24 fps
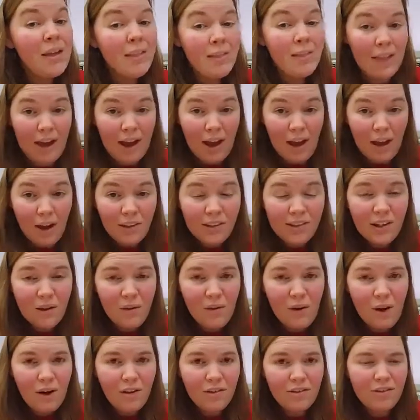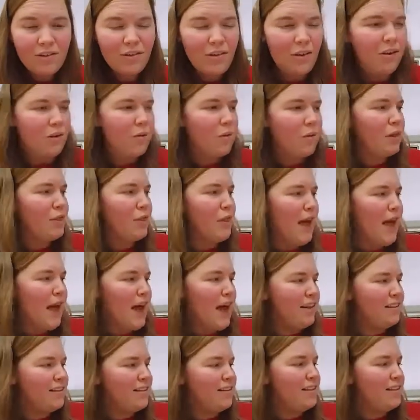They also all start with
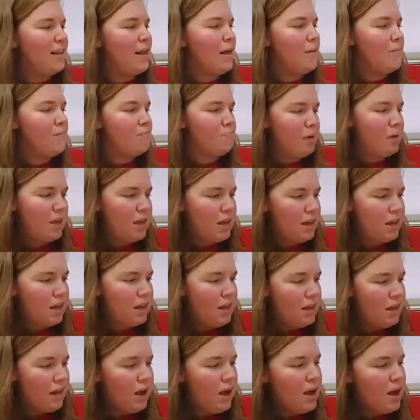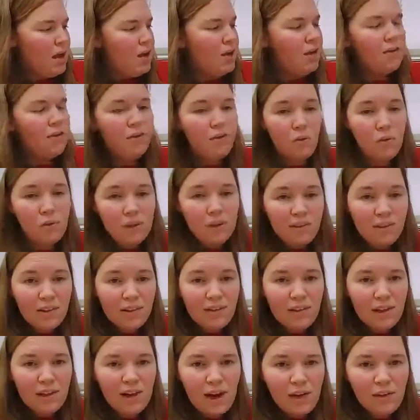SP. So this
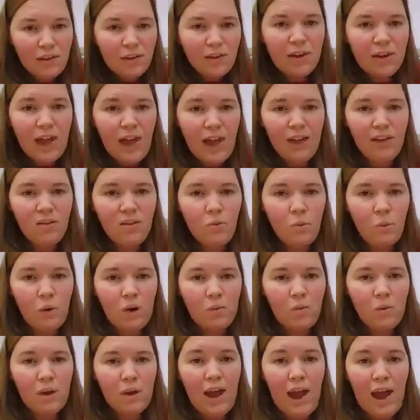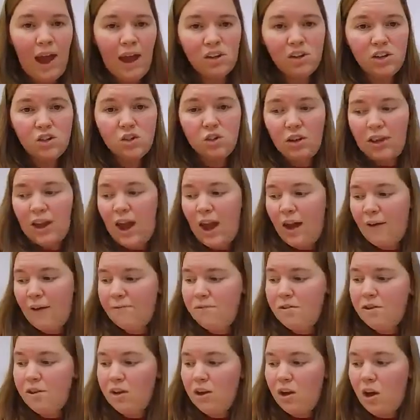is another case where we actually have
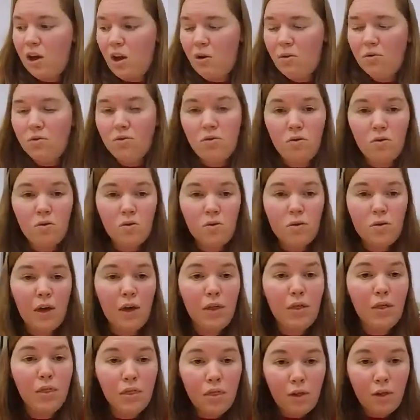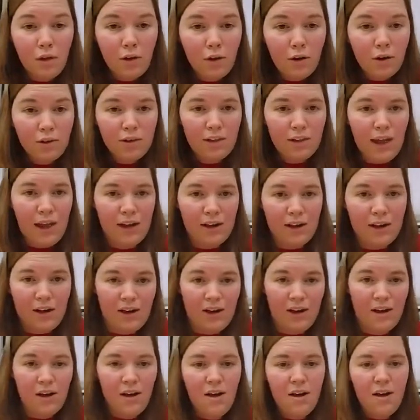to go to the third
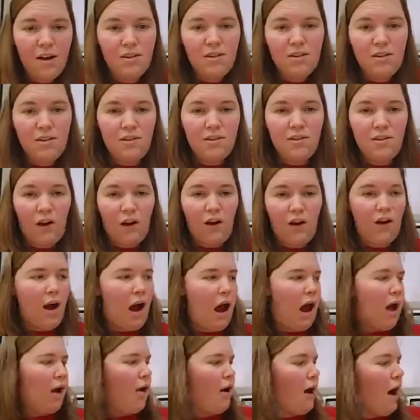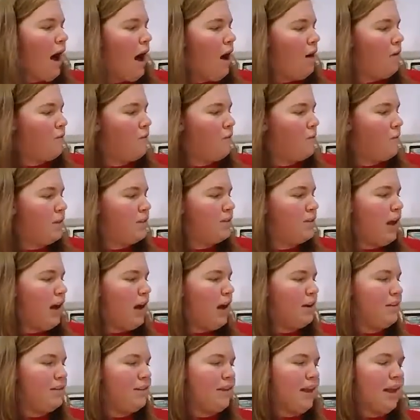letter to start our
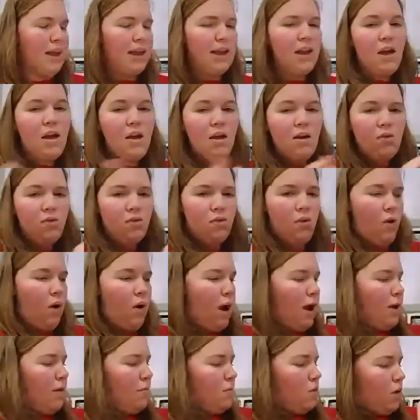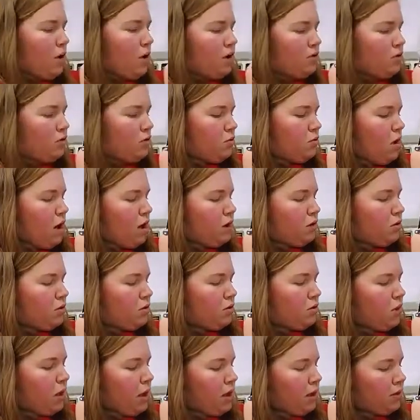alphabetizing. So I am going to
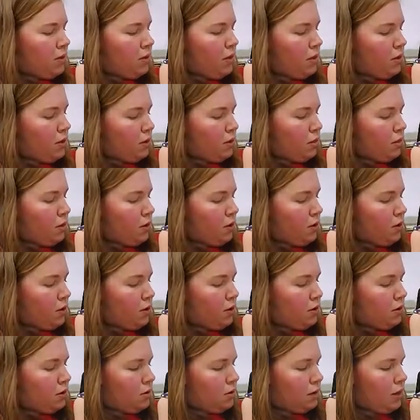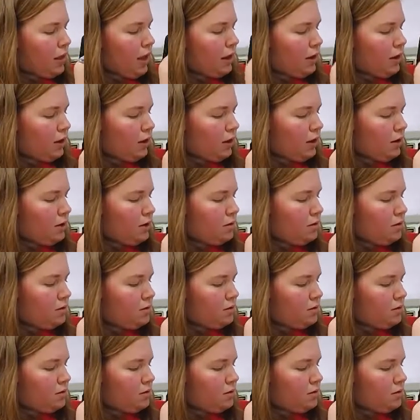underline the third letter